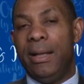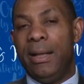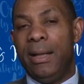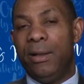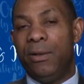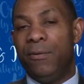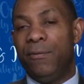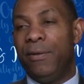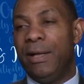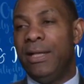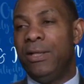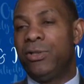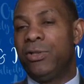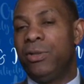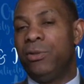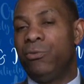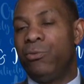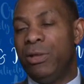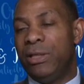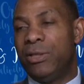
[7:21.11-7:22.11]

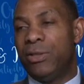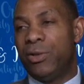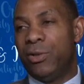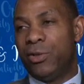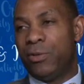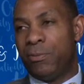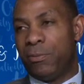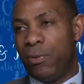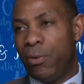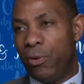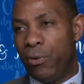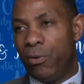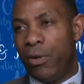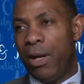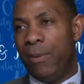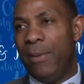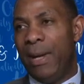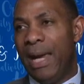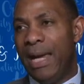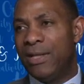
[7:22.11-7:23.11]
Innovation Research
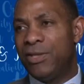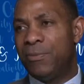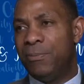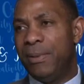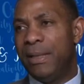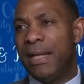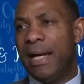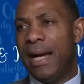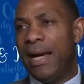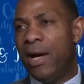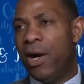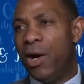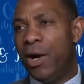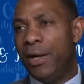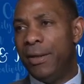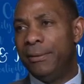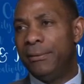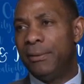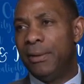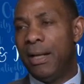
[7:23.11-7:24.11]
Program, SBIR.